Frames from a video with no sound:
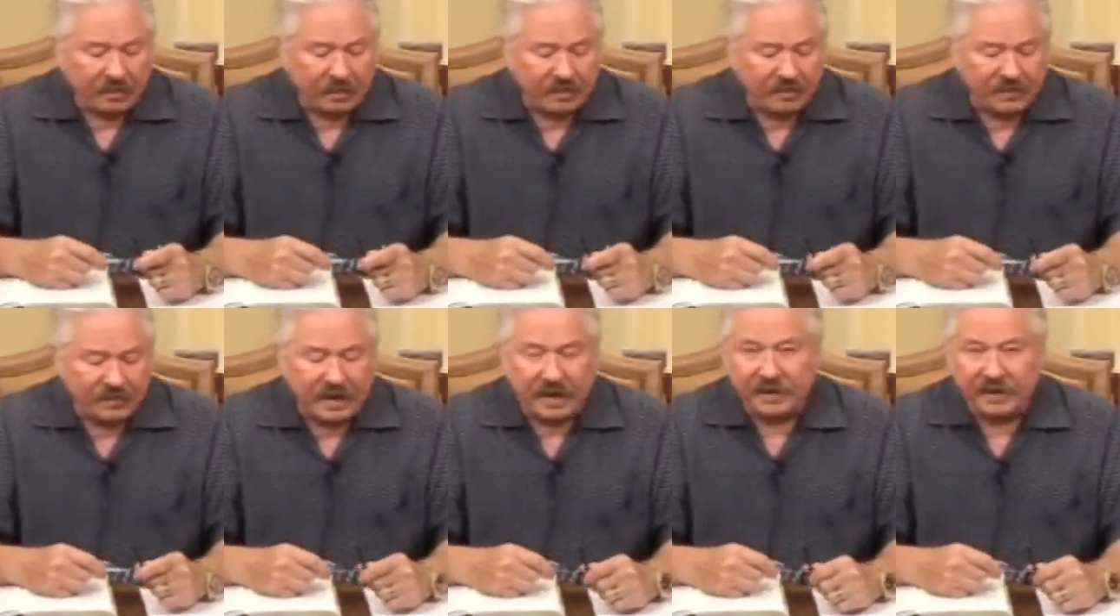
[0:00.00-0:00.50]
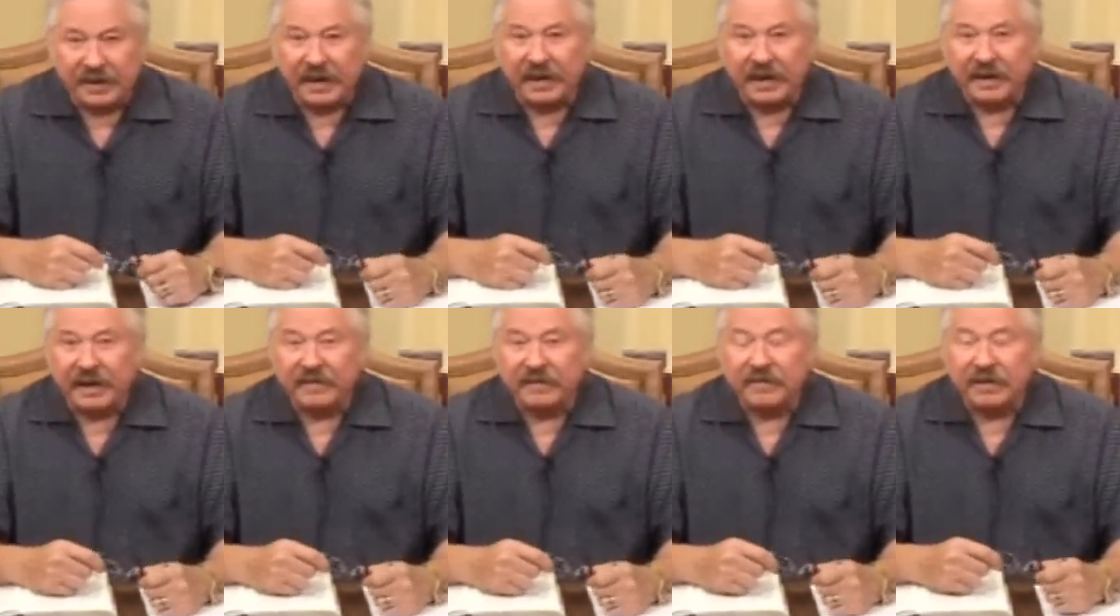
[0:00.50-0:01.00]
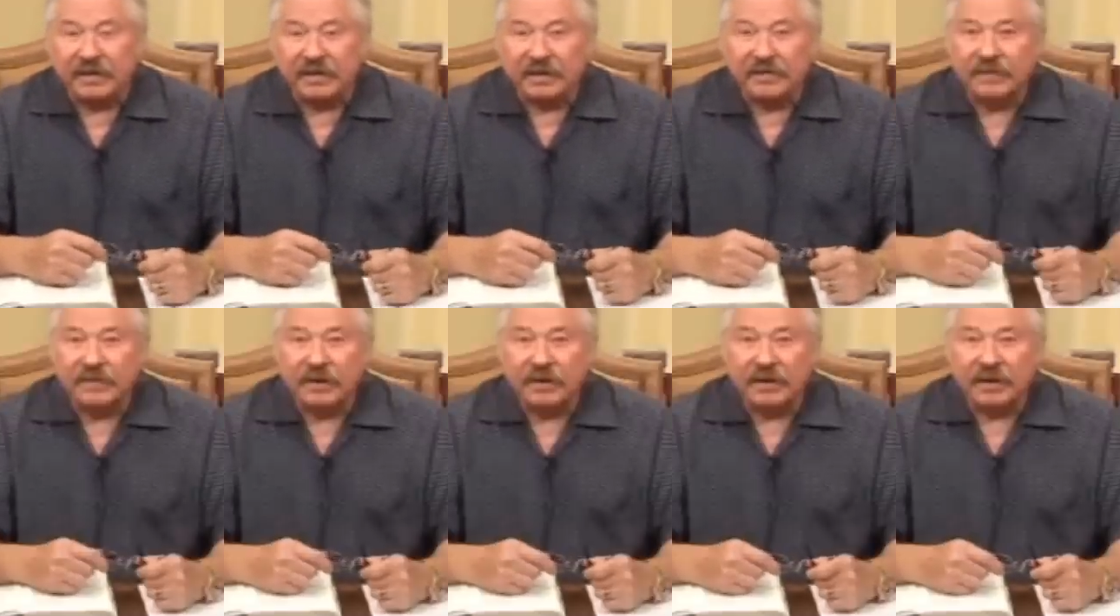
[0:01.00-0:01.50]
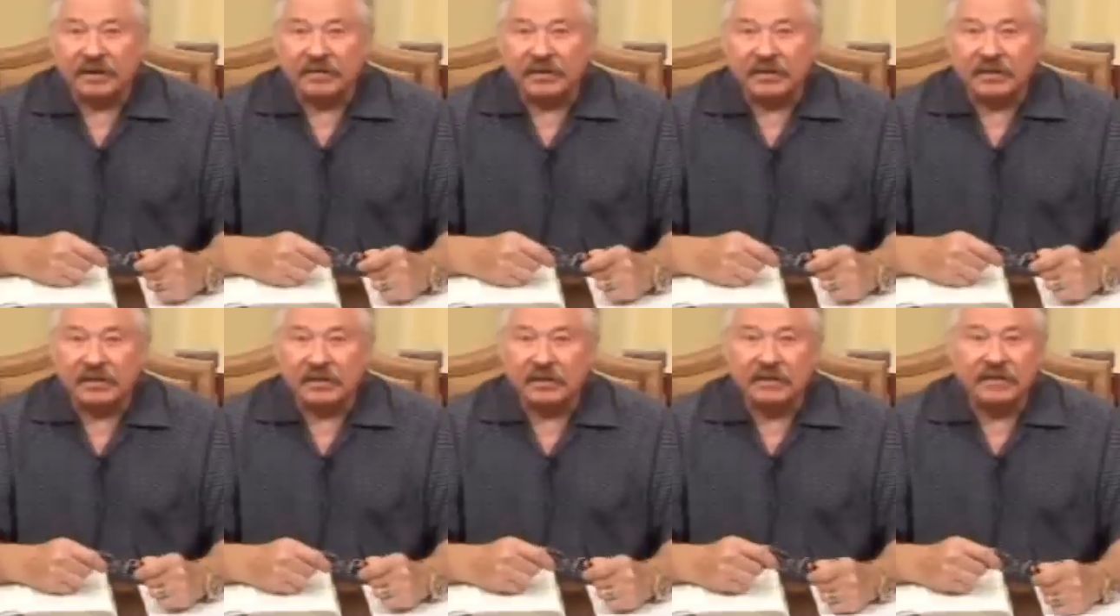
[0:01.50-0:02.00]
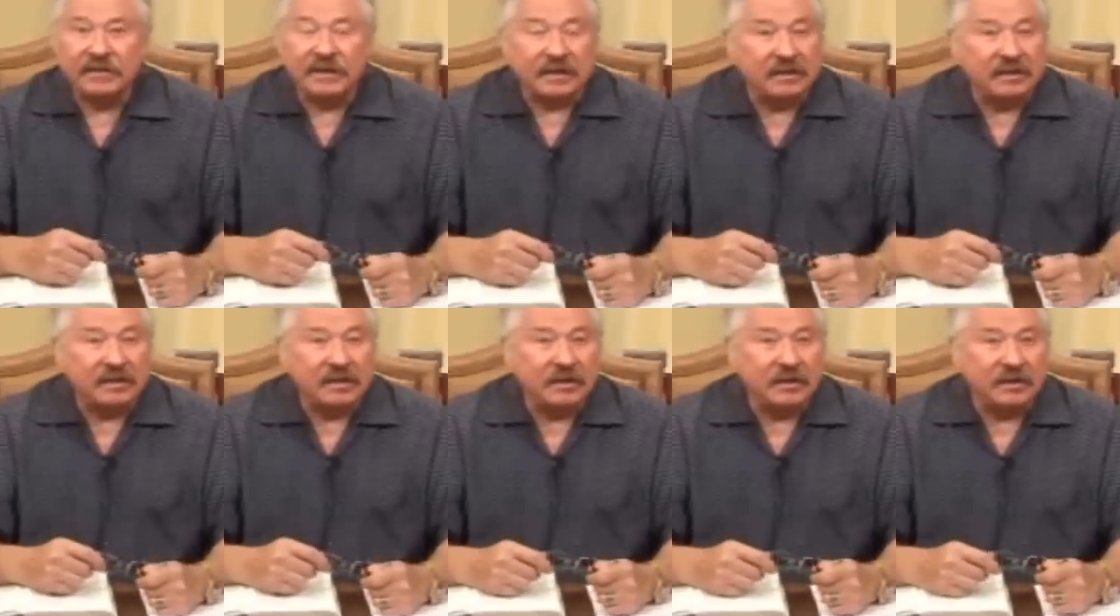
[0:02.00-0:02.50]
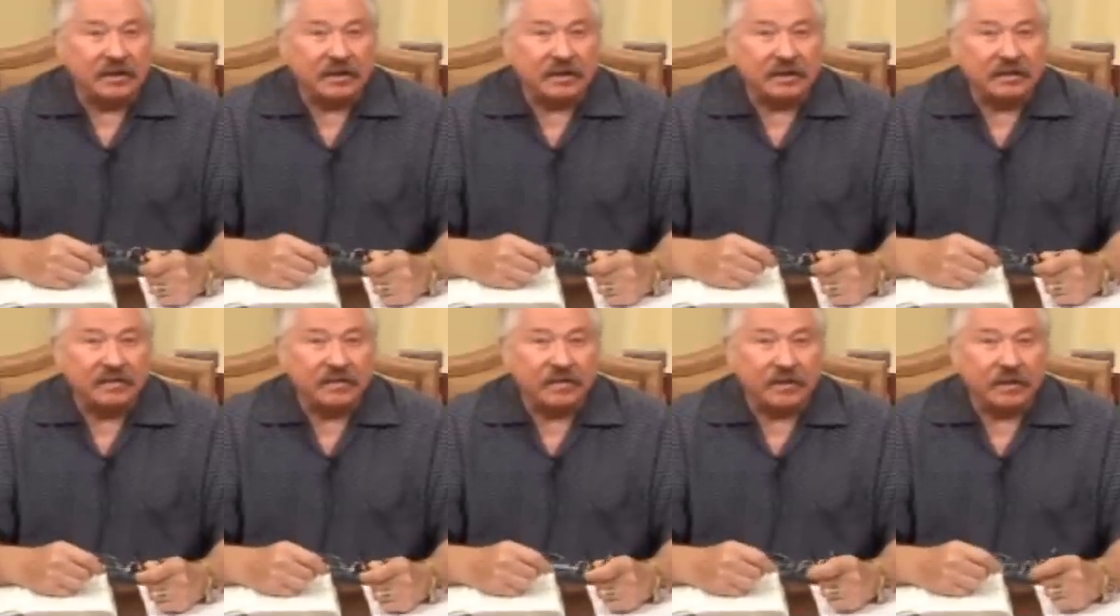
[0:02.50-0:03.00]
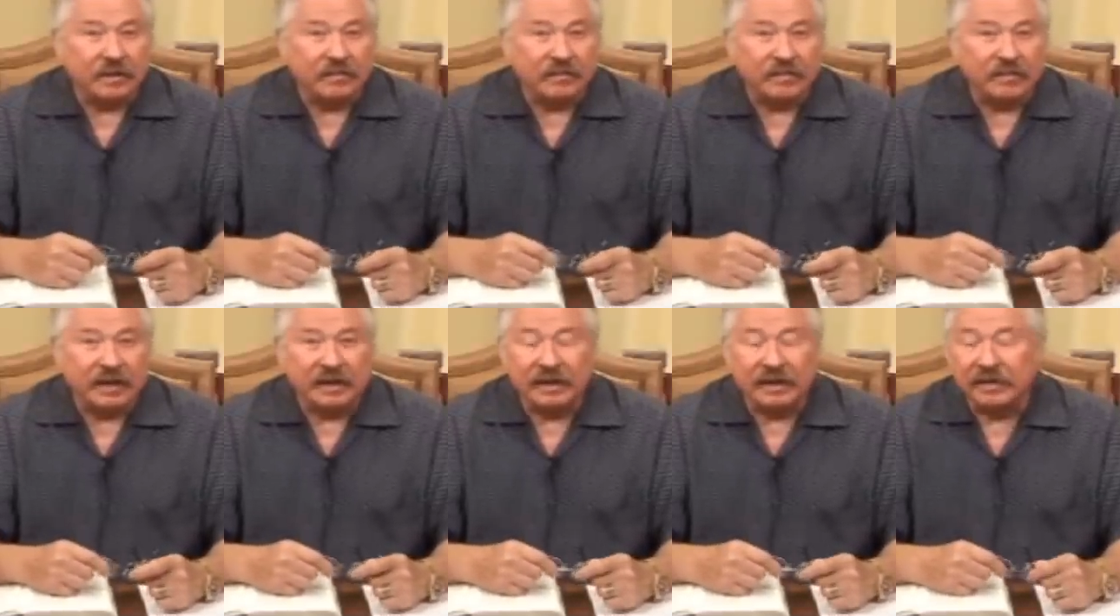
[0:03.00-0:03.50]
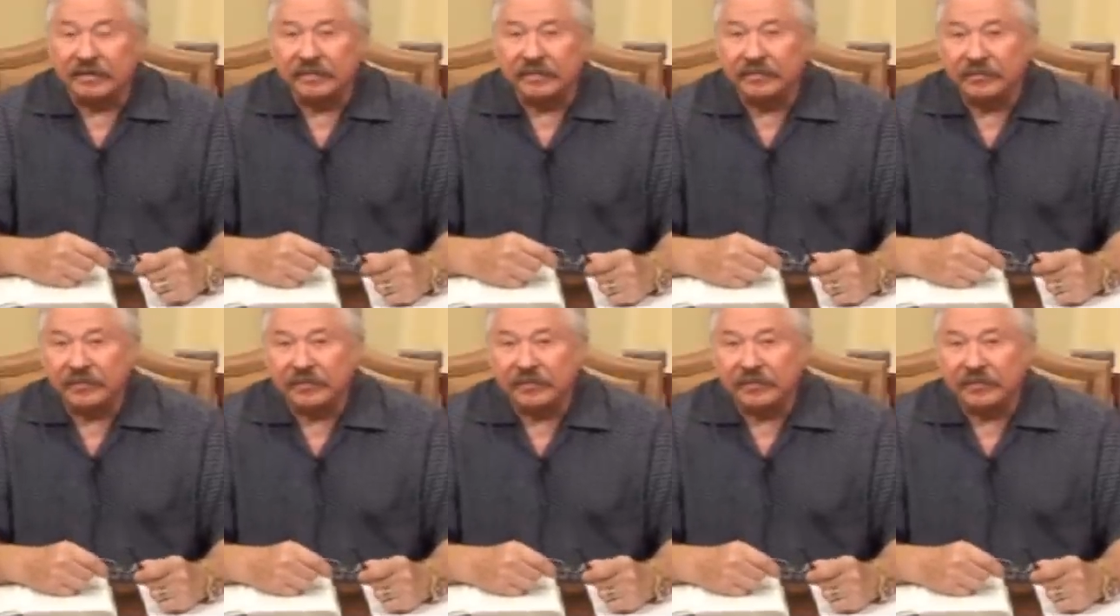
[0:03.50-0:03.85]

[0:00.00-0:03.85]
We found out after the fall of the Soviet Union from uh,